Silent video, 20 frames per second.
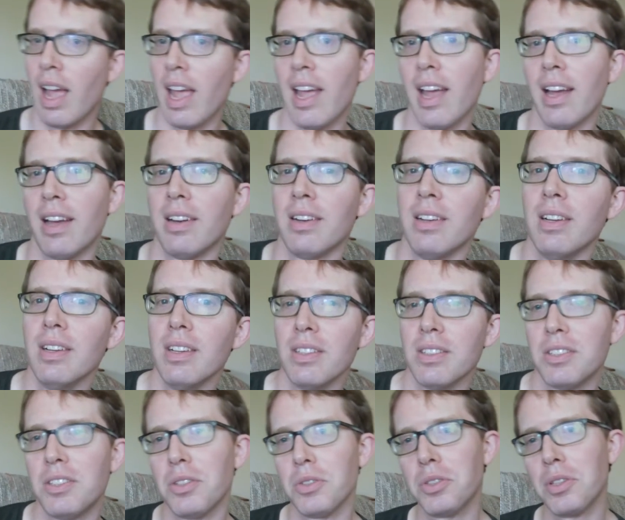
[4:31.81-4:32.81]
and
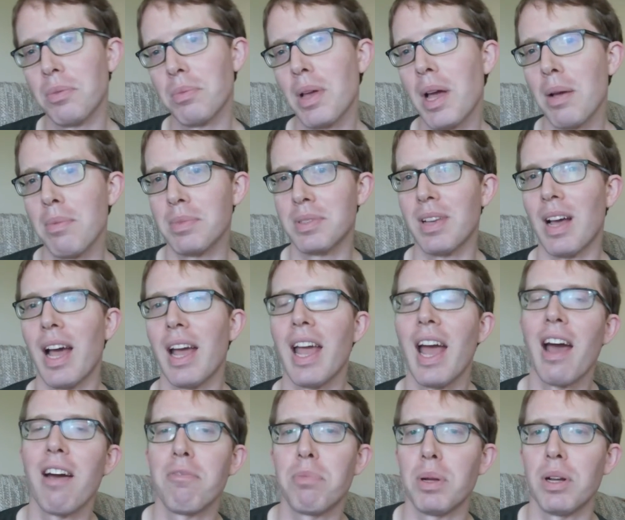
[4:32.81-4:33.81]
so sometimes i
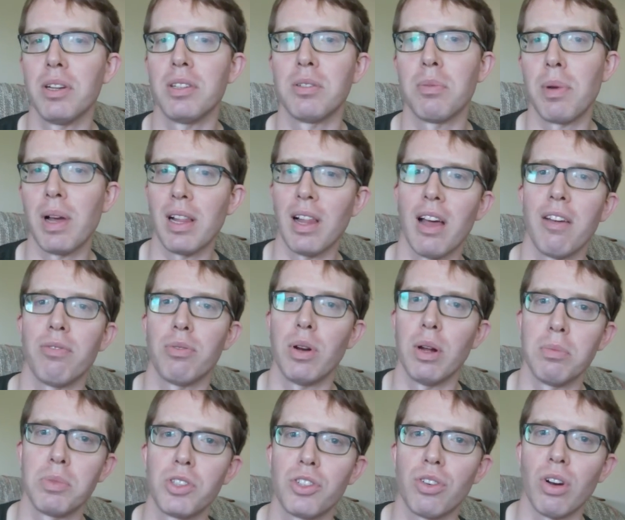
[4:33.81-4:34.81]
have periods in my life
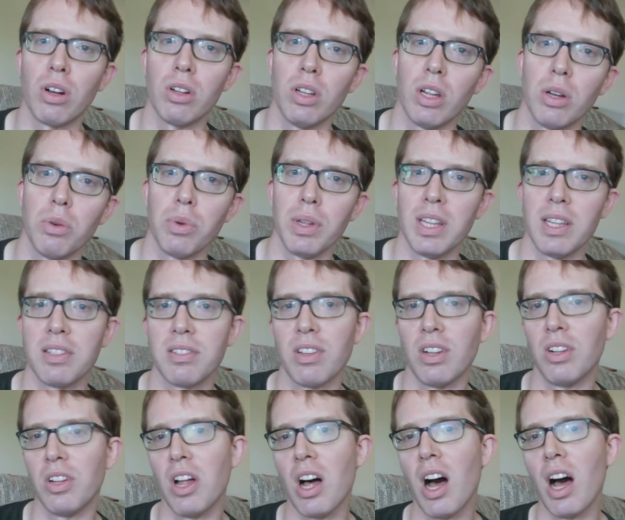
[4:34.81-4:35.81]
where i'm struggling with this
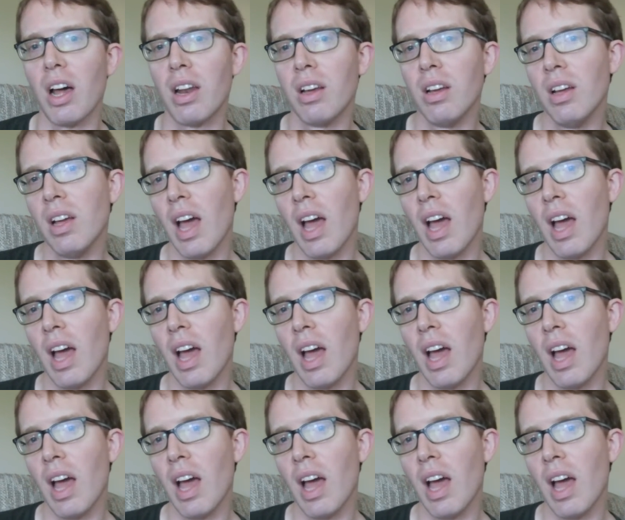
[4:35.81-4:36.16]
a lot